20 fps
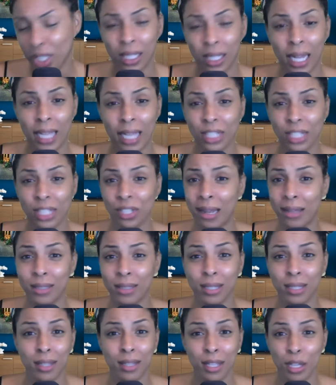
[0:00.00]
like, shout out
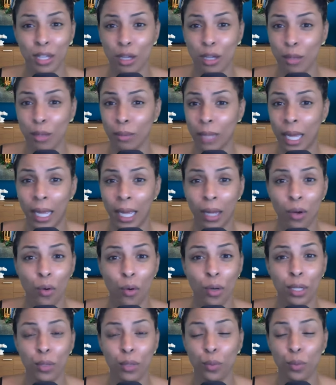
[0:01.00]
to them, like
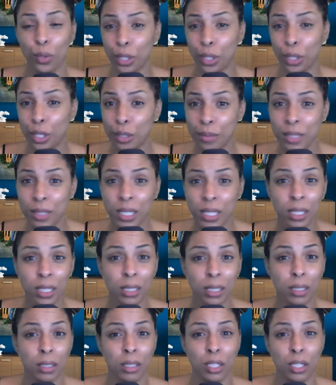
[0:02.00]
Courtney Williams
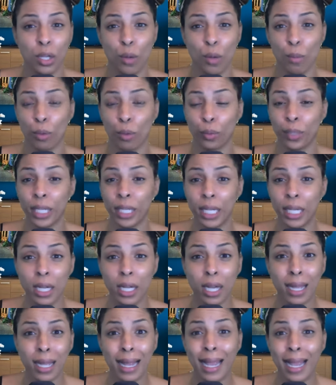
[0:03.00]
and, you know, Marina,